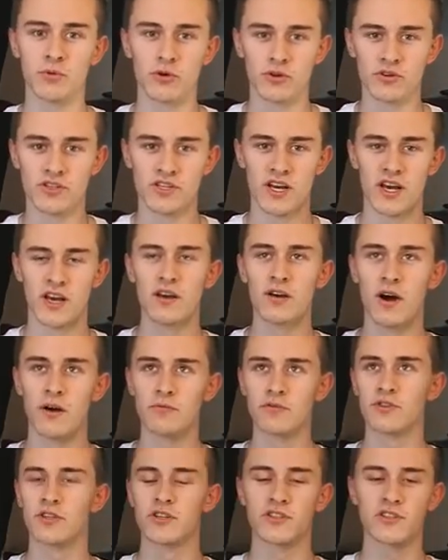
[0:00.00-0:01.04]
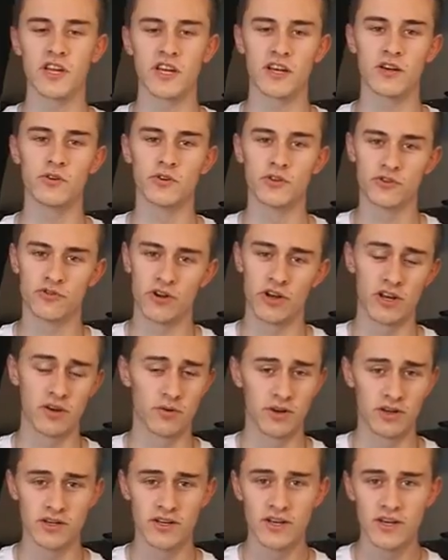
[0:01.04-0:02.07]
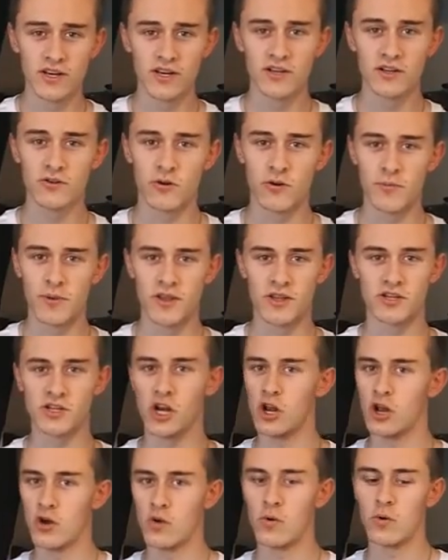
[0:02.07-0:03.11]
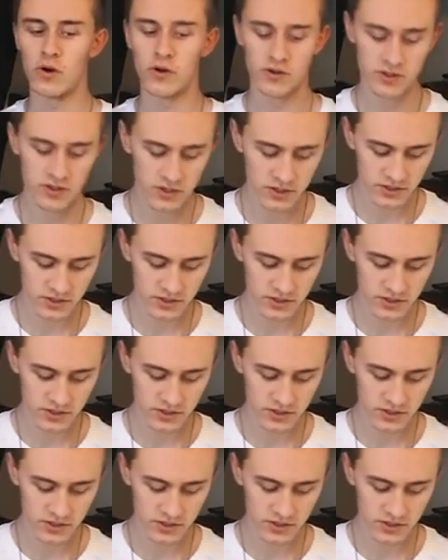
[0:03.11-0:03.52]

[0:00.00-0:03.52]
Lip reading: But I'm just going to go straight into it. Don't want to make this a long one.